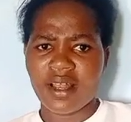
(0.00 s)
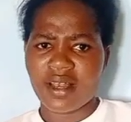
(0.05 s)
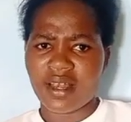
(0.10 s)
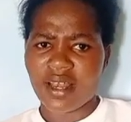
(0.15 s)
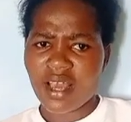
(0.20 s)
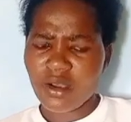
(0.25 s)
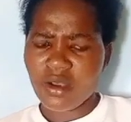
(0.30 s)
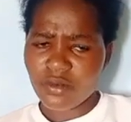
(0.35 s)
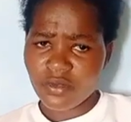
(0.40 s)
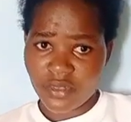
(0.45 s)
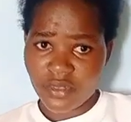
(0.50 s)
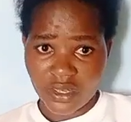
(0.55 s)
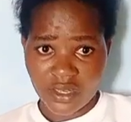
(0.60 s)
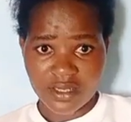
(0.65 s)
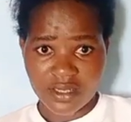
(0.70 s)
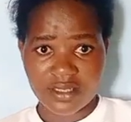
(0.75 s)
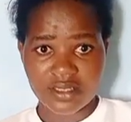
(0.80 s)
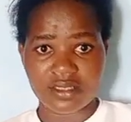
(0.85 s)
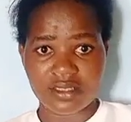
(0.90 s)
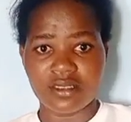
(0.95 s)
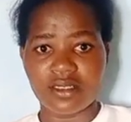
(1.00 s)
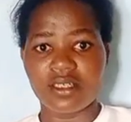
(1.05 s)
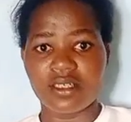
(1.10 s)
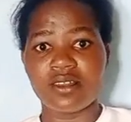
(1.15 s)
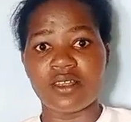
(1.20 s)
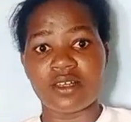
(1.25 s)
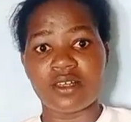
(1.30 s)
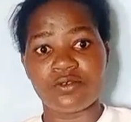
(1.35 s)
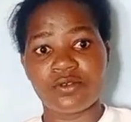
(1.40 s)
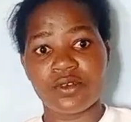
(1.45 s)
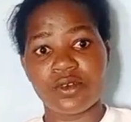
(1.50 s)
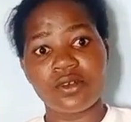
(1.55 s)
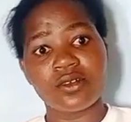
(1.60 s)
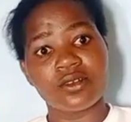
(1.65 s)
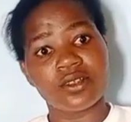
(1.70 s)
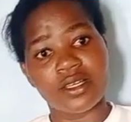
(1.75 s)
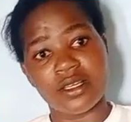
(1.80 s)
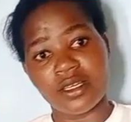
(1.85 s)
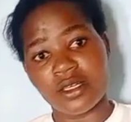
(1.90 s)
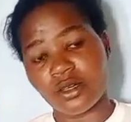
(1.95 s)
Now the next day that followed
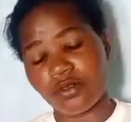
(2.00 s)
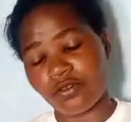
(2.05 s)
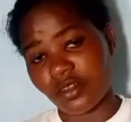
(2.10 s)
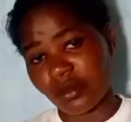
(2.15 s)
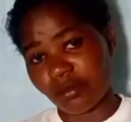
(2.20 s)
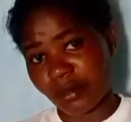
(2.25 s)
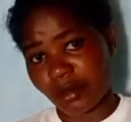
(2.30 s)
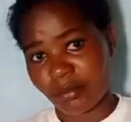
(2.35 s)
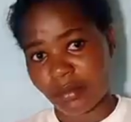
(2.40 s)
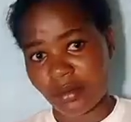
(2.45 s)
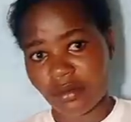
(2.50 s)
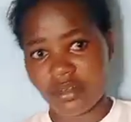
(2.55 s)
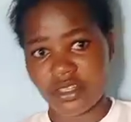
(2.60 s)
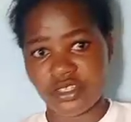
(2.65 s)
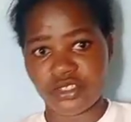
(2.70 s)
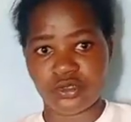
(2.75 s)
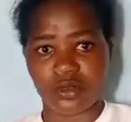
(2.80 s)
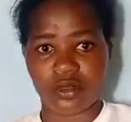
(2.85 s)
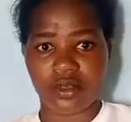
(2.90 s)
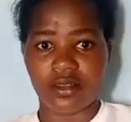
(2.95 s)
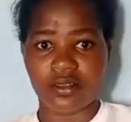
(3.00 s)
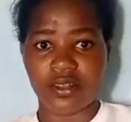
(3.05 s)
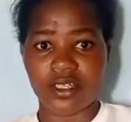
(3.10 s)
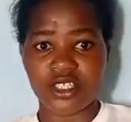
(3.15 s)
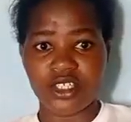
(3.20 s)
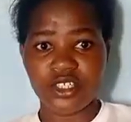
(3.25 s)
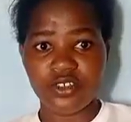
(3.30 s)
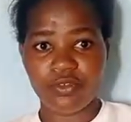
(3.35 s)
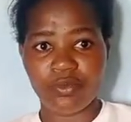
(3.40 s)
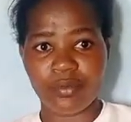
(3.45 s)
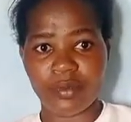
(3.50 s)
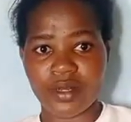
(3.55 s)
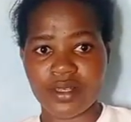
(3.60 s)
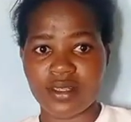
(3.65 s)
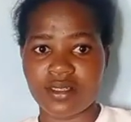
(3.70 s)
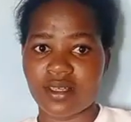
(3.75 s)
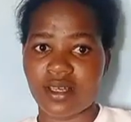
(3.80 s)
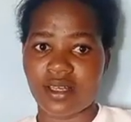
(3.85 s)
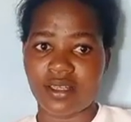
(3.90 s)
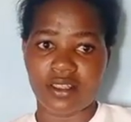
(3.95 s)
the day the preparation, the chief
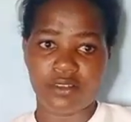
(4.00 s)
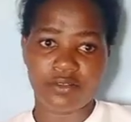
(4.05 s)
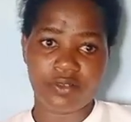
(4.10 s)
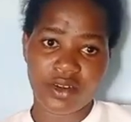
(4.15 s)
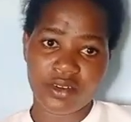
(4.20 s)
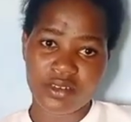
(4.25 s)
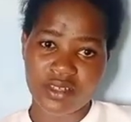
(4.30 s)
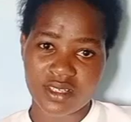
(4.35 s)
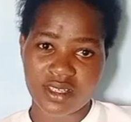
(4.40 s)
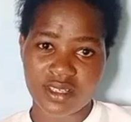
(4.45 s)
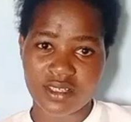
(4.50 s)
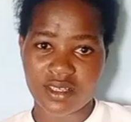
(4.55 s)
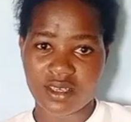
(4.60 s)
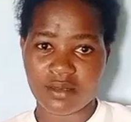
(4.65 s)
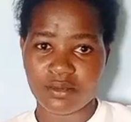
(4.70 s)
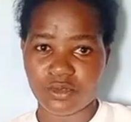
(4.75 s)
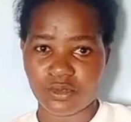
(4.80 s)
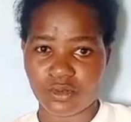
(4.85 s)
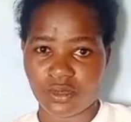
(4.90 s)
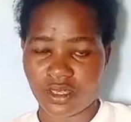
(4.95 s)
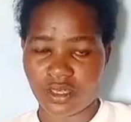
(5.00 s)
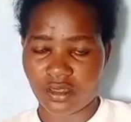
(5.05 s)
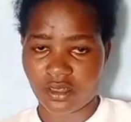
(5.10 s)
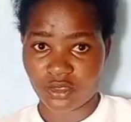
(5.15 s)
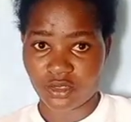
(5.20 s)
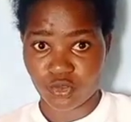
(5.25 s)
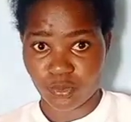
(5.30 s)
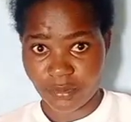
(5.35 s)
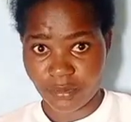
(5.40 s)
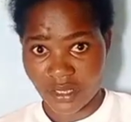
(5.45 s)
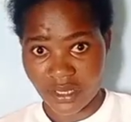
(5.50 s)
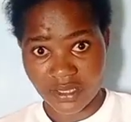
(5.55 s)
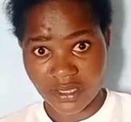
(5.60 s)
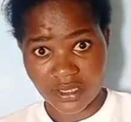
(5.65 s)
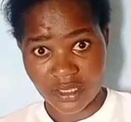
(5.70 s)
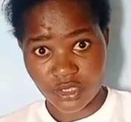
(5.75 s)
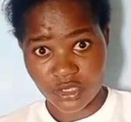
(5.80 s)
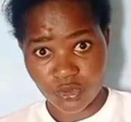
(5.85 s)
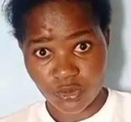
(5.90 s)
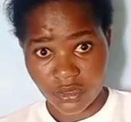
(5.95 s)
priests and the Pharisees came together to Pilate
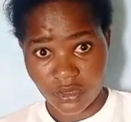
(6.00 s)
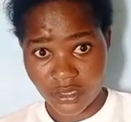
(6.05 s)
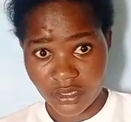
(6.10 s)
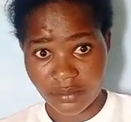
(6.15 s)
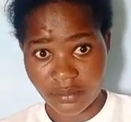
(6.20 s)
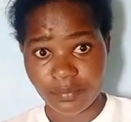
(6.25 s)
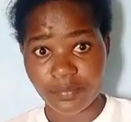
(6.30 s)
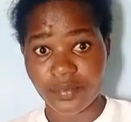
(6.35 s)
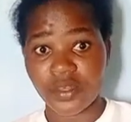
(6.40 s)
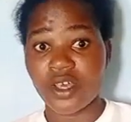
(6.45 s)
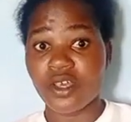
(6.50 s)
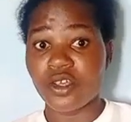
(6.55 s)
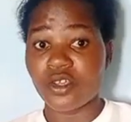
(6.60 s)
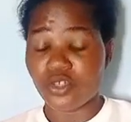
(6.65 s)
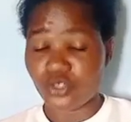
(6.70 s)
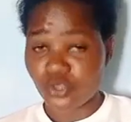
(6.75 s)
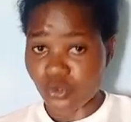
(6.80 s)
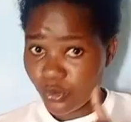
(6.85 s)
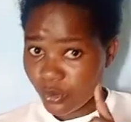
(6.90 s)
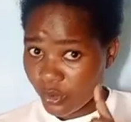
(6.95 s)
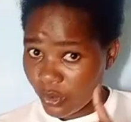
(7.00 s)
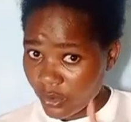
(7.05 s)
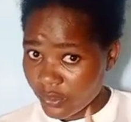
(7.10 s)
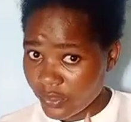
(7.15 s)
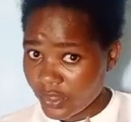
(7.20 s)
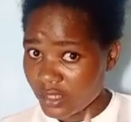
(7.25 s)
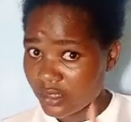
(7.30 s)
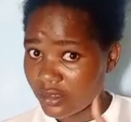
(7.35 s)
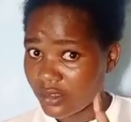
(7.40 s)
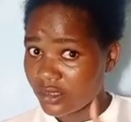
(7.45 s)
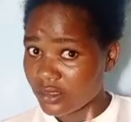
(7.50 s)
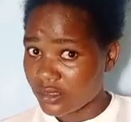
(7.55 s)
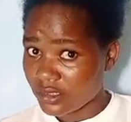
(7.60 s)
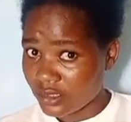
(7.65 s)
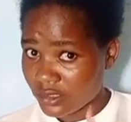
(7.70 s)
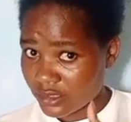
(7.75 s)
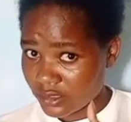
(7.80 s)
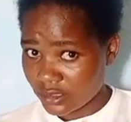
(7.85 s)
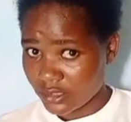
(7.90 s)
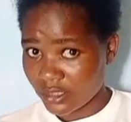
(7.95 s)
and told him, you know that this
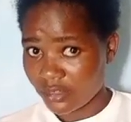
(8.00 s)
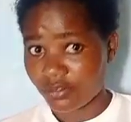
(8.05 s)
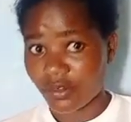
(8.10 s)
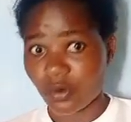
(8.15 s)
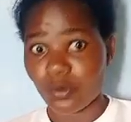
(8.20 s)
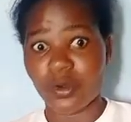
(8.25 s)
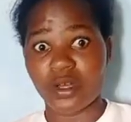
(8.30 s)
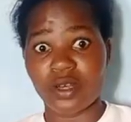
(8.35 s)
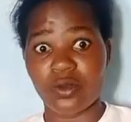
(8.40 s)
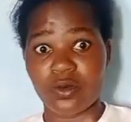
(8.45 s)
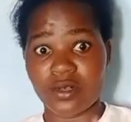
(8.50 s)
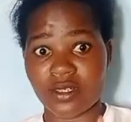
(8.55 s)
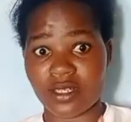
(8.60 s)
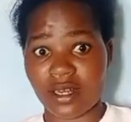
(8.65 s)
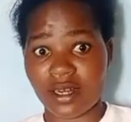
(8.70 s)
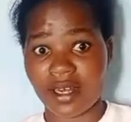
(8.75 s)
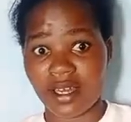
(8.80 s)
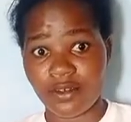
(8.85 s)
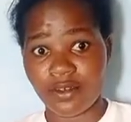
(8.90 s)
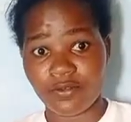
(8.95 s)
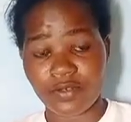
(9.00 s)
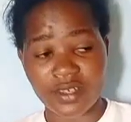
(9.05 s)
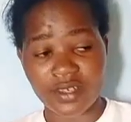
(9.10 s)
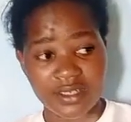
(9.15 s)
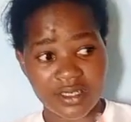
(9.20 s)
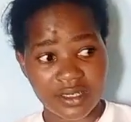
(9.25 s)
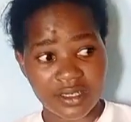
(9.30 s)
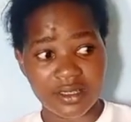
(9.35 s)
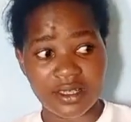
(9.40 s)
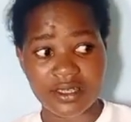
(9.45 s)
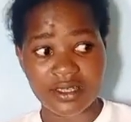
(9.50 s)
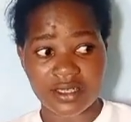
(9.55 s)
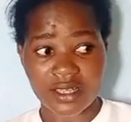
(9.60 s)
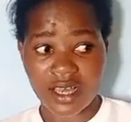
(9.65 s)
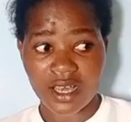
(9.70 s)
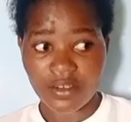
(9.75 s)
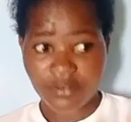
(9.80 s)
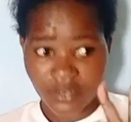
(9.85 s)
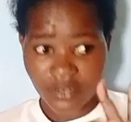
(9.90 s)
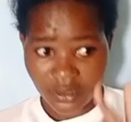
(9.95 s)
deceiver, when he was alive, he said that
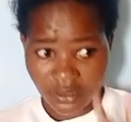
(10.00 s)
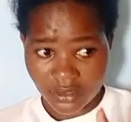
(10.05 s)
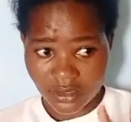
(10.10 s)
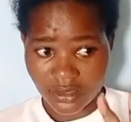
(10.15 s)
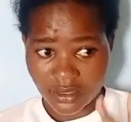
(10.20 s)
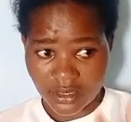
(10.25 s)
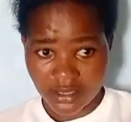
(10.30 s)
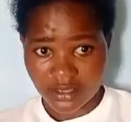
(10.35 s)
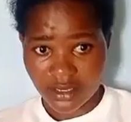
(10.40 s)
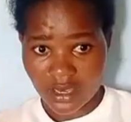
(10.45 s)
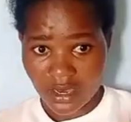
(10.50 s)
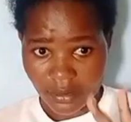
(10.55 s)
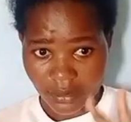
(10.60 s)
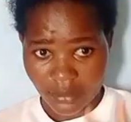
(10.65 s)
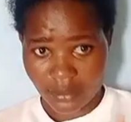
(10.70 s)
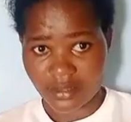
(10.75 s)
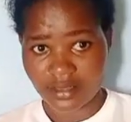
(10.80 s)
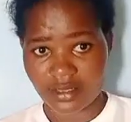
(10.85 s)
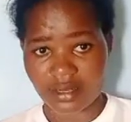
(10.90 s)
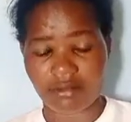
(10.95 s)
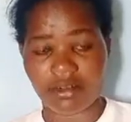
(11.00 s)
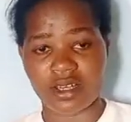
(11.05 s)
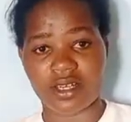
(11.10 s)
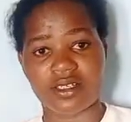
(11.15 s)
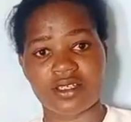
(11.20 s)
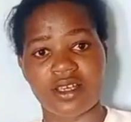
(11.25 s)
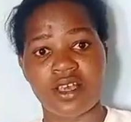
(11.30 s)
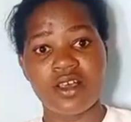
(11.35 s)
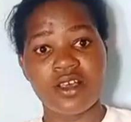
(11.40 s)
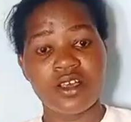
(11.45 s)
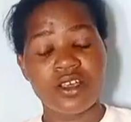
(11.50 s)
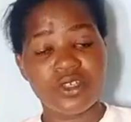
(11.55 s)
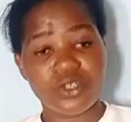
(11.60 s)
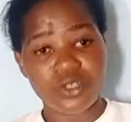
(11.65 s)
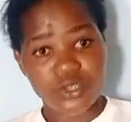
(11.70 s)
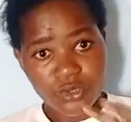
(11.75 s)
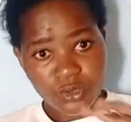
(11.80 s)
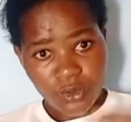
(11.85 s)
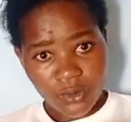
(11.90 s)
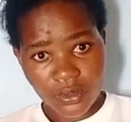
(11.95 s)
after 3 days I will resurrect.
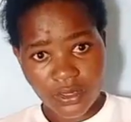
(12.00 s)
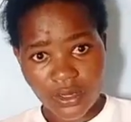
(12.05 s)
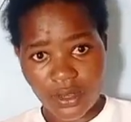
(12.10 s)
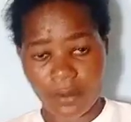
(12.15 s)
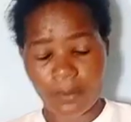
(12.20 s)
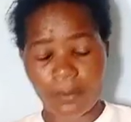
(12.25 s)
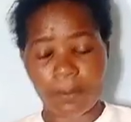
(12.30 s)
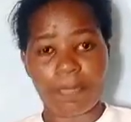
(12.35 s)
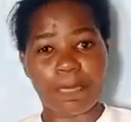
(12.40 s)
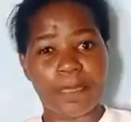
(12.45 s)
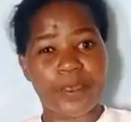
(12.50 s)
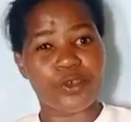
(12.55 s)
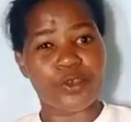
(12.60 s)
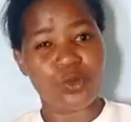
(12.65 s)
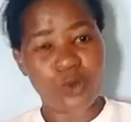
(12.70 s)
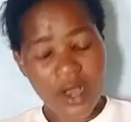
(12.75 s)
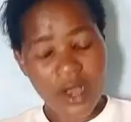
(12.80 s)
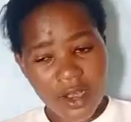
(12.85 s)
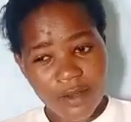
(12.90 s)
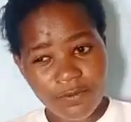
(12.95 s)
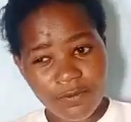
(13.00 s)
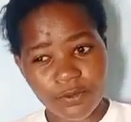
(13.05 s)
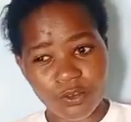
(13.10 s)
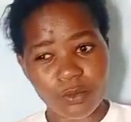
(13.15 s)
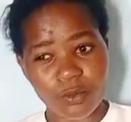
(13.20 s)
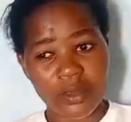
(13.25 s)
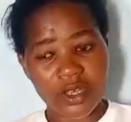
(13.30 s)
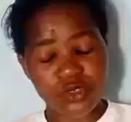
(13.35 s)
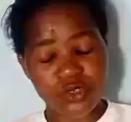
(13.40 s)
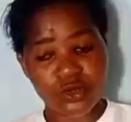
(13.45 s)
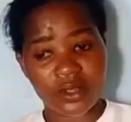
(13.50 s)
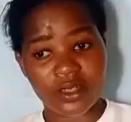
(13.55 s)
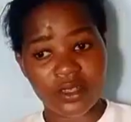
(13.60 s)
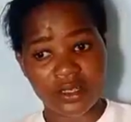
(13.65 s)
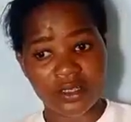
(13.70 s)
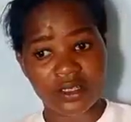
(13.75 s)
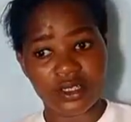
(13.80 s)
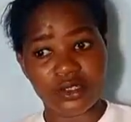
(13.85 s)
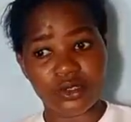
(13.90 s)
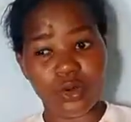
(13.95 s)
So now you have to make sure
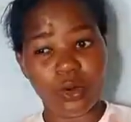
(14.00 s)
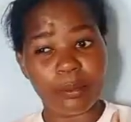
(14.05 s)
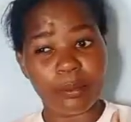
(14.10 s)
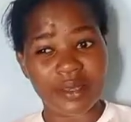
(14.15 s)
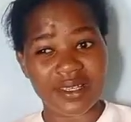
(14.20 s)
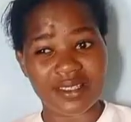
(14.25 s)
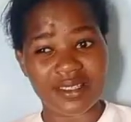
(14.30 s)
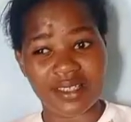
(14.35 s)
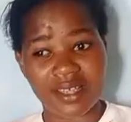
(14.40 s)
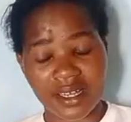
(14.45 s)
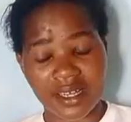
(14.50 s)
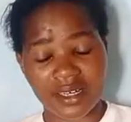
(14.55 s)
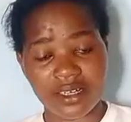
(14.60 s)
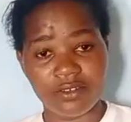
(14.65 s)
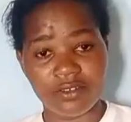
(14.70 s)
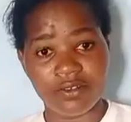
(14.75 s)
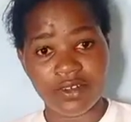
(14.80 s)
that the tomb is guarded